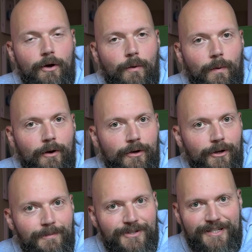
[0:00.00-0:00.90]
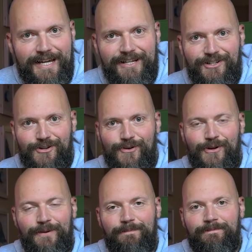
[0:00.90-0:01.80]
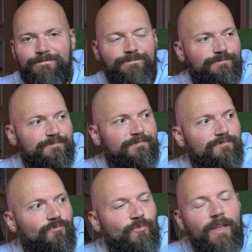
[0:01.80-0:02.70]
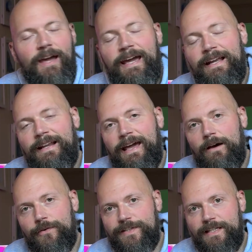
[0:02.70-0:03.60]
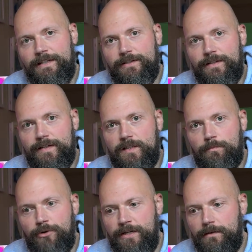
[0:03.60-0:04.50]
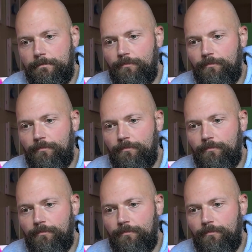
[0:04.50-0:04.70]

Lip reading: Welcome to day 2. 8 hours into this sprint.